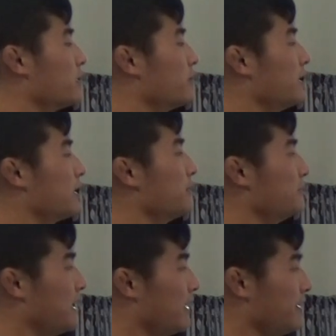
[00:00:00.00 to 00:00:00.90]
So when it
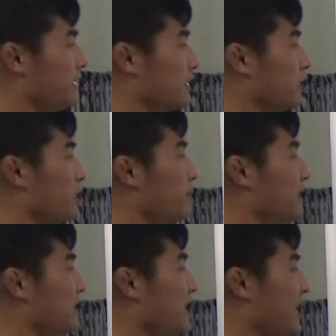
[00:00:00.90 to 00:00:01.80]
comes down, there's going to
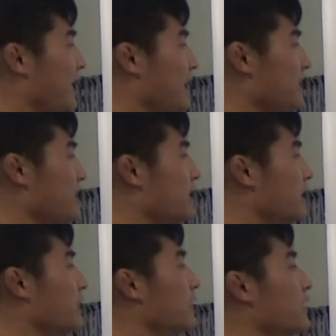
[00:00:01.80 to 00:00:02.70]
be a change
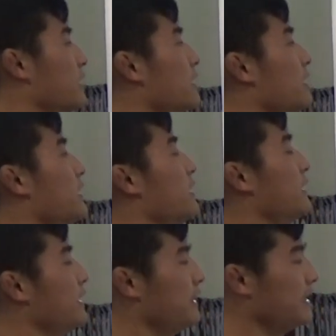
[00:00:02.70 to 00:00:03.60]
in